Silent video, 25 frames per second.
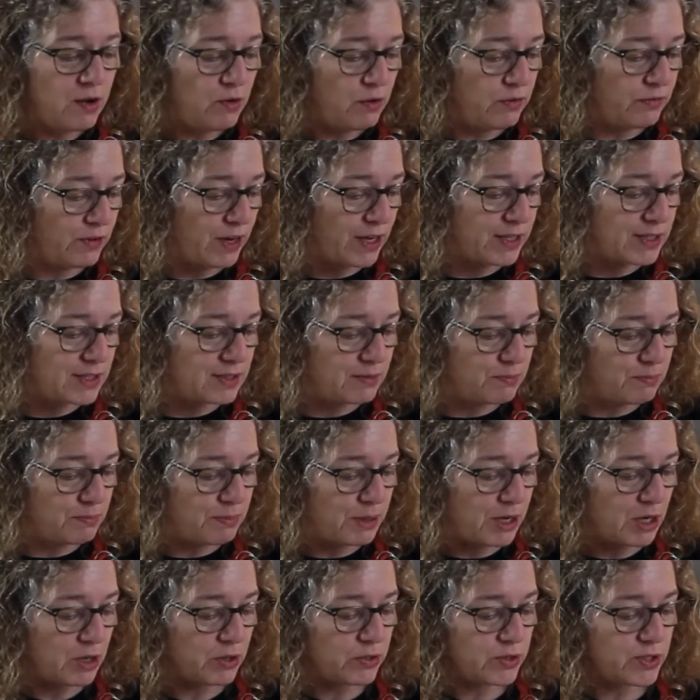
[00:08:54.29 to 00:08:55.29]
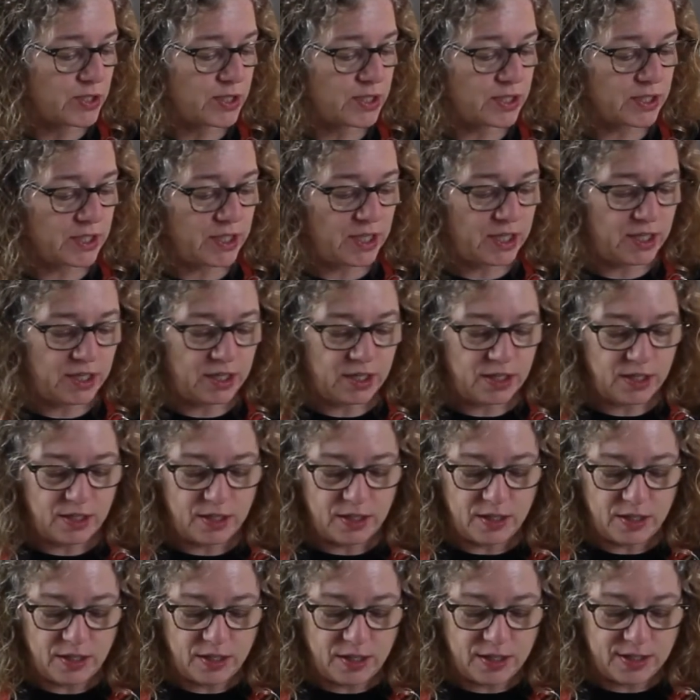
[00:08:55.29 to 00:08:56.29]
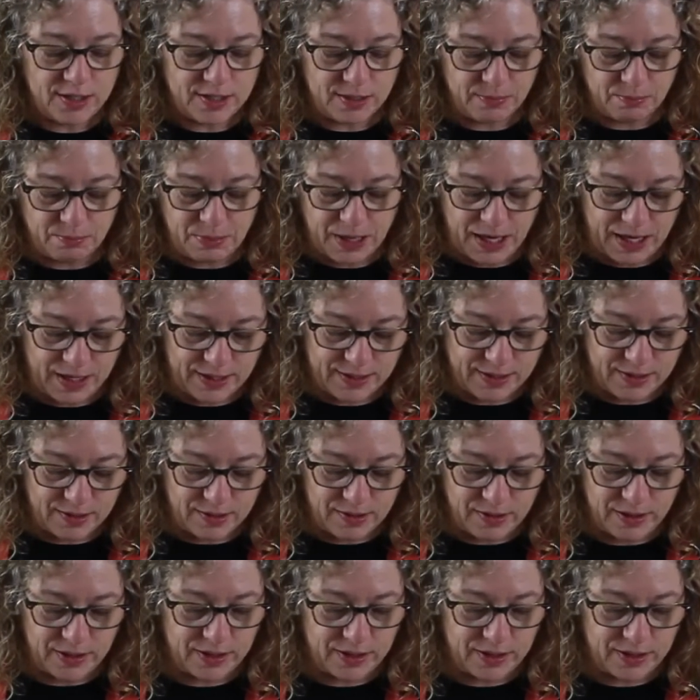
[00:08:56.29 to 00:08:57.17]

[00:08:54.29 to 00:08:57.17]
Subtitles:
We've got some parsley, some basil,